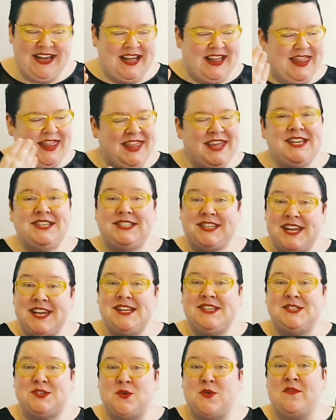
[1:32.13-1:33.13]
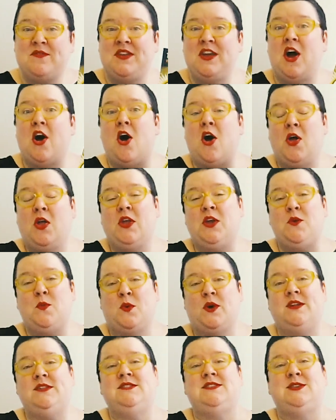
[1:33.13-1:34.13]
This is sort of the
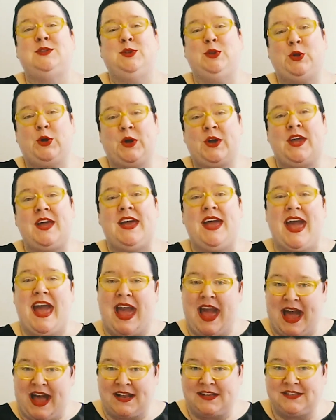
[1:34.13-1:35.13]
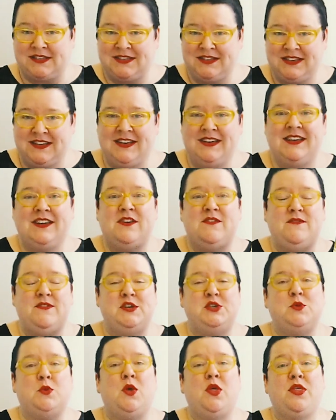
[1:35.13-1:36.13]
all-at-once look at
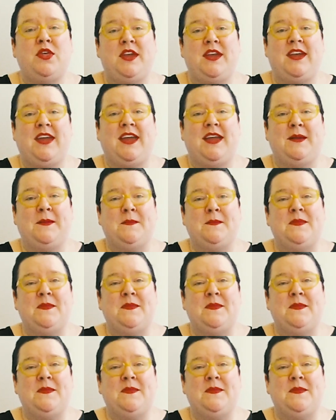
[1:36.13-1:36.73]
visual thinking.